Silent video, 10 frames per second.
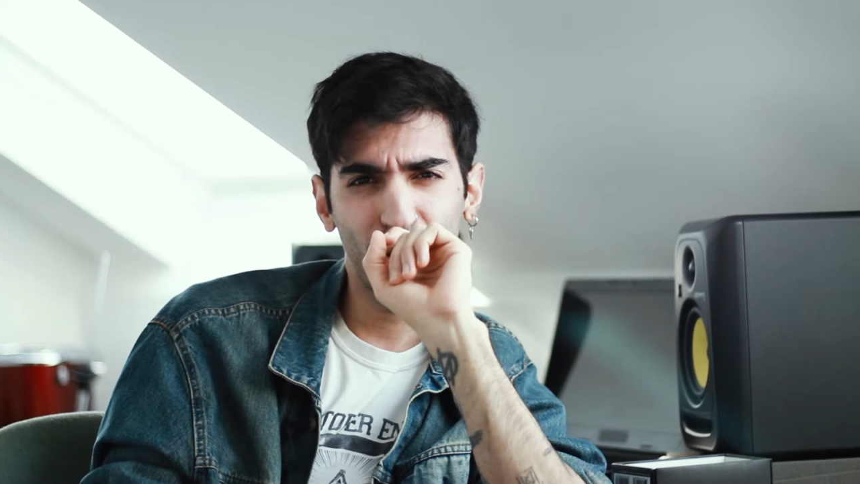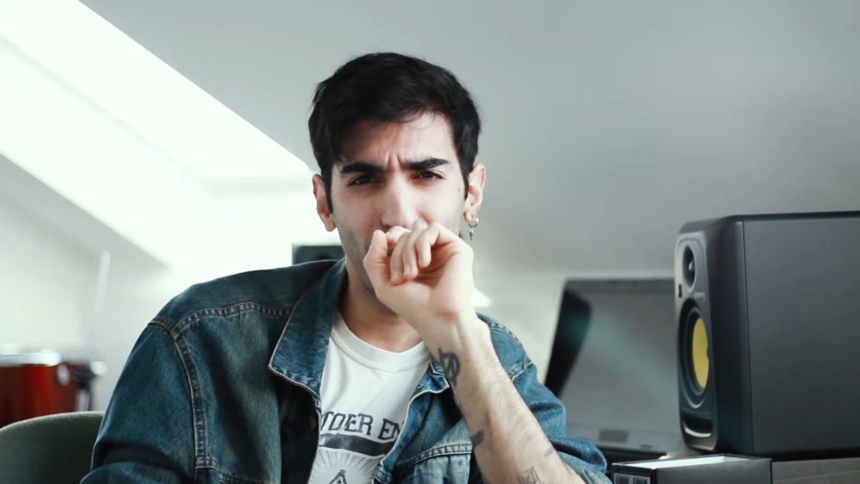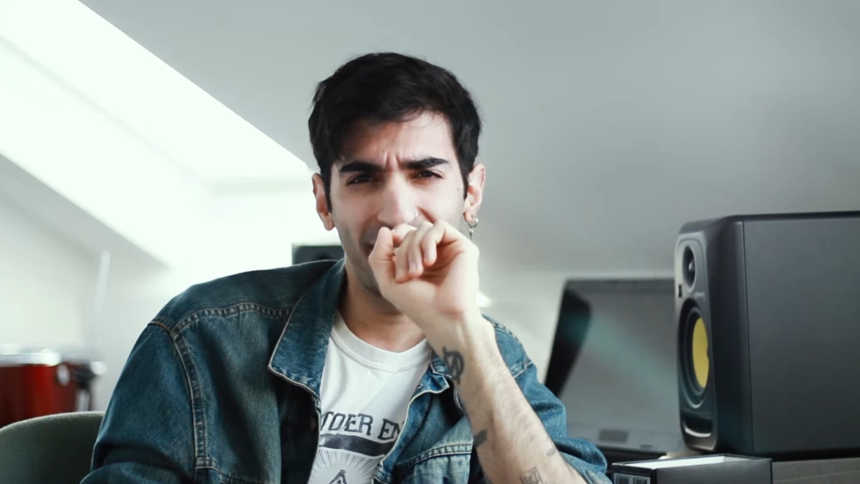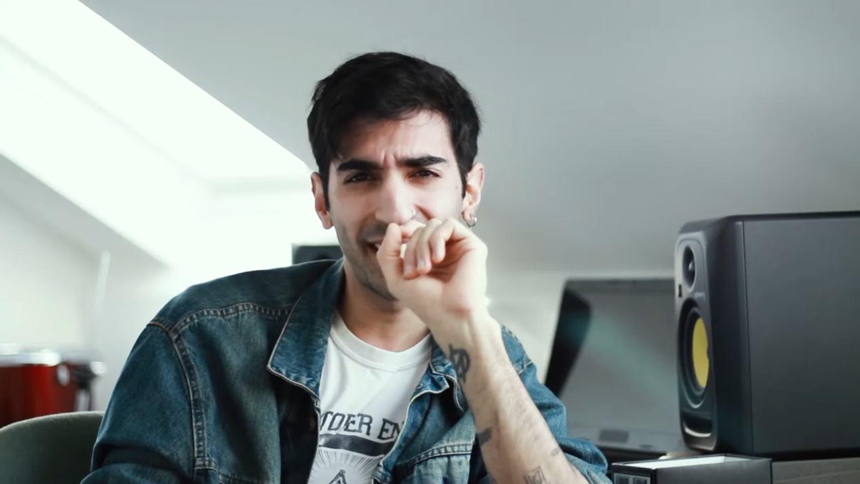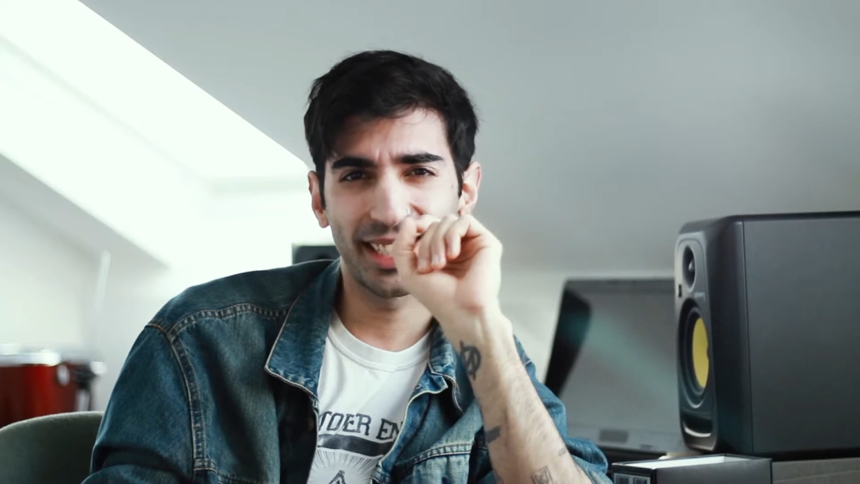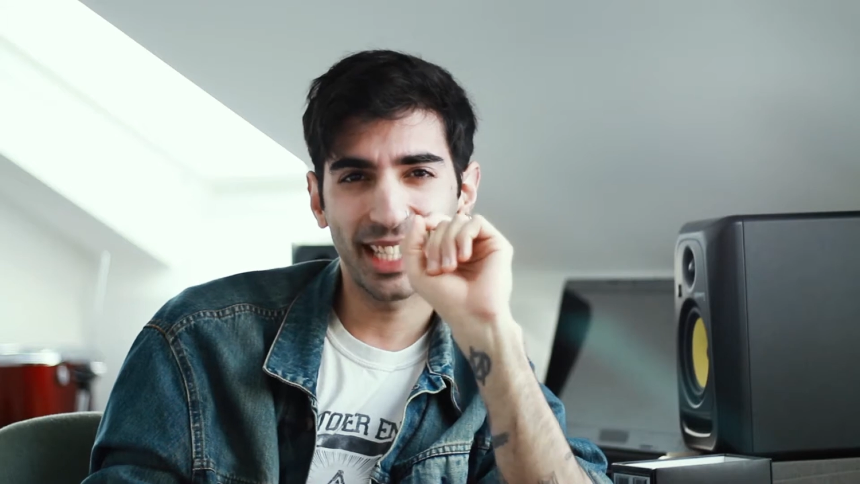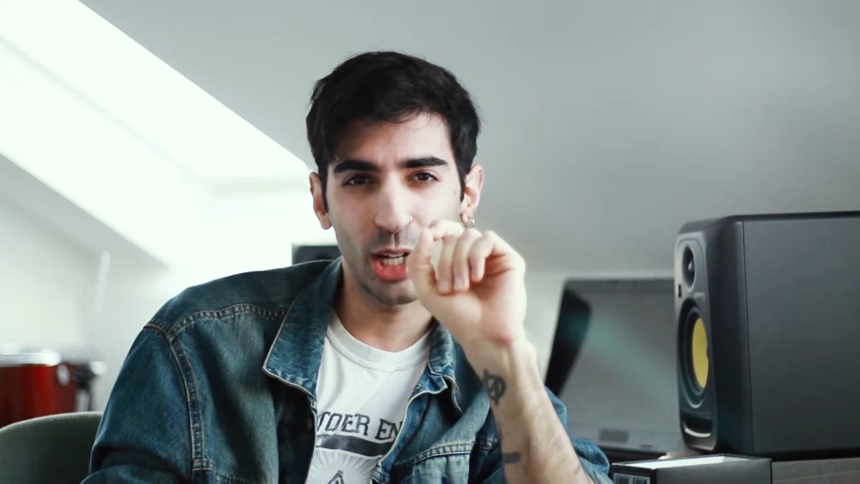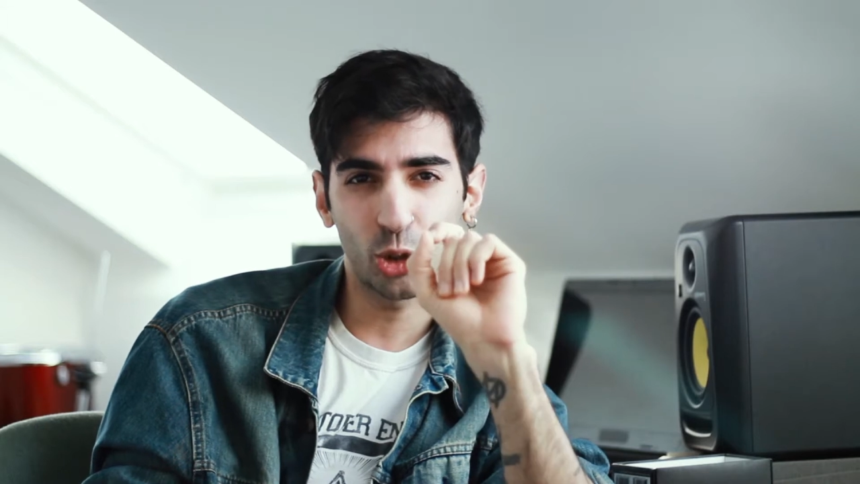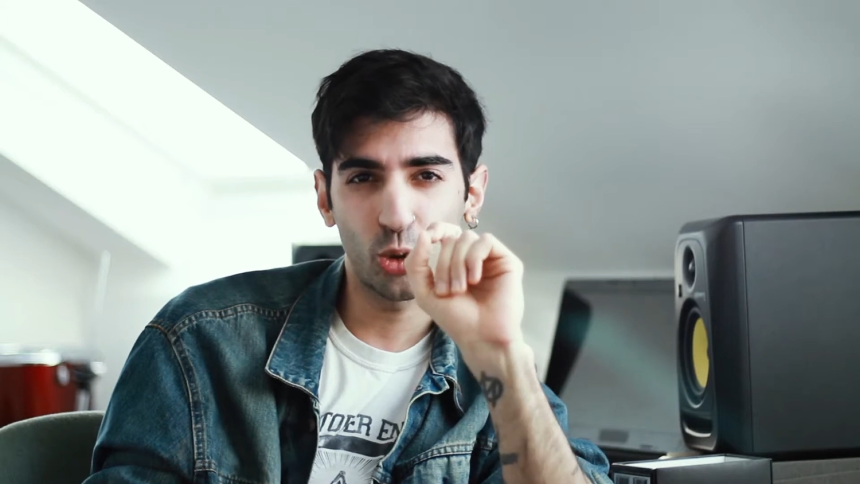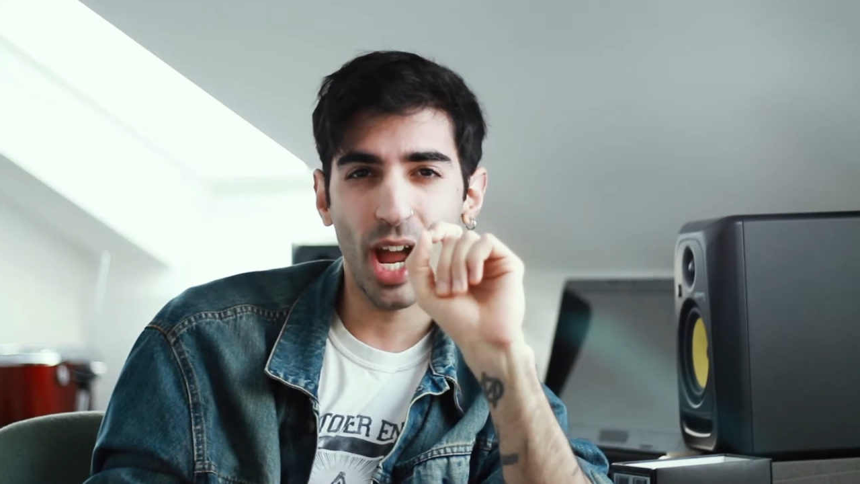to make a
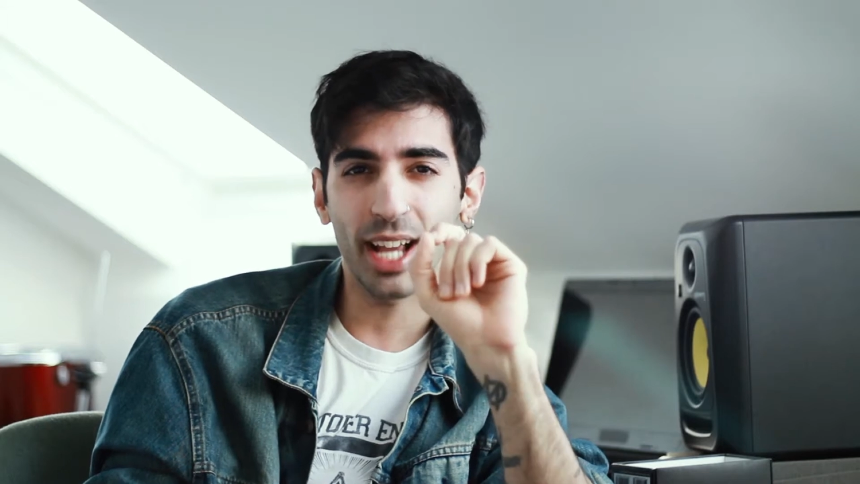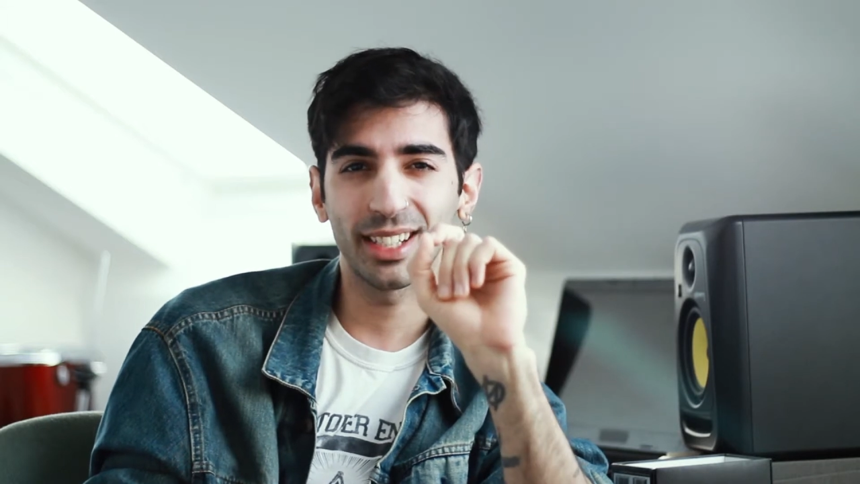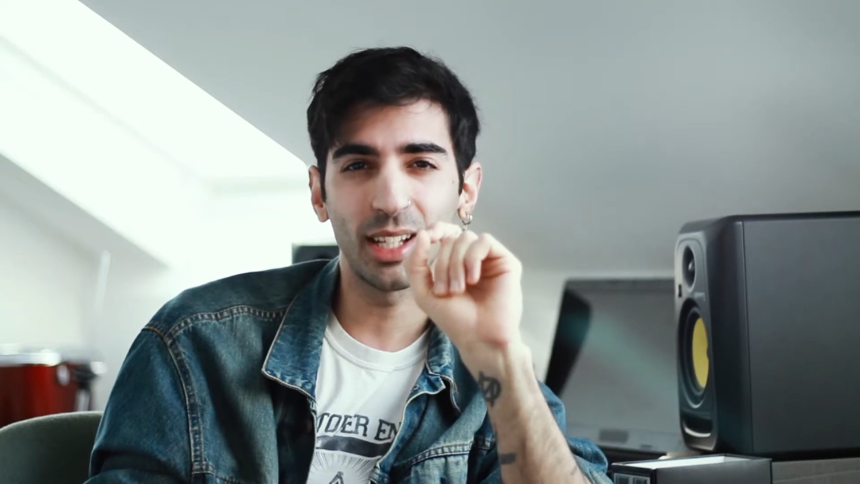soundtrack